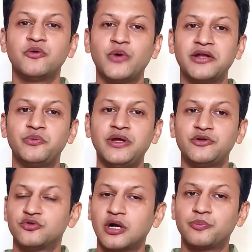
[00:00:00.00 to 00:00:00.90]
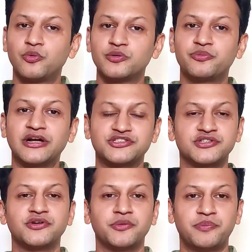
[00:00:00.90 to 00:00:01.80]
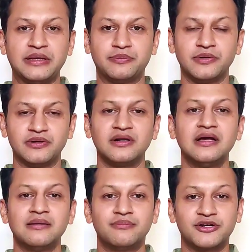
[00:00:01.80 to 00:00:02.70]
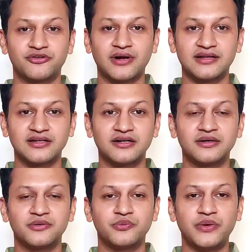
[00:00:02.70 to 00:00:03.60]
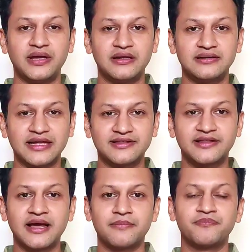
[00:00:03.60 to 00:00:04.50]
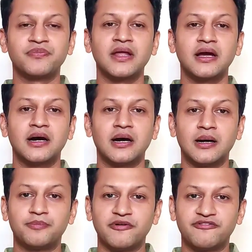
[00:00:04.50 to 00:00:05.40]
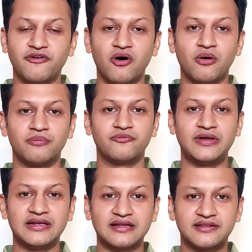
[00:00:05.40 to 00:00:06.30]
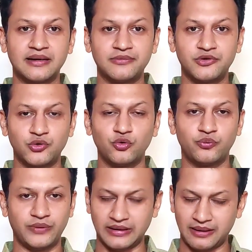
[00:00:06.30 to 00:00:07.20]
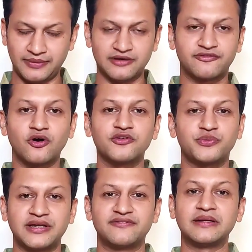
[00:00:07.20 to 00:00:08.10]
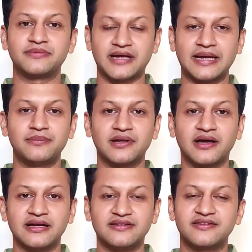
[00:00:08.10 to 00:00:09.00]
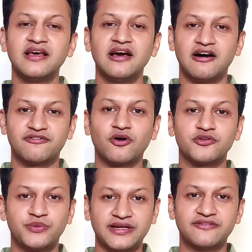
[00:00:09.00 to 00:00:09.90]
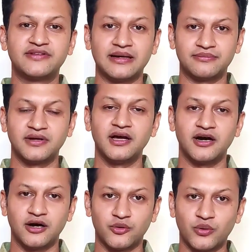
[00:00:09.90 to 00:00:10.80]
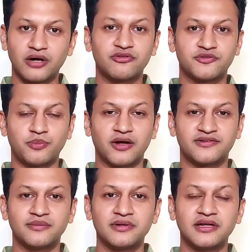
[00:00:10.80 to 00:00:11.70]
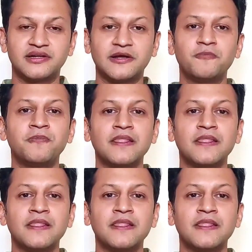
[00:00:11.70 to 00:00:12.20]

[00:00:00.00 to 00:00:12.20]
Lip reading: when we do not put pressure on people, but rather we let them perform, we let them do. I mean, of course, we give them timelines, of course, we give them work responsibility,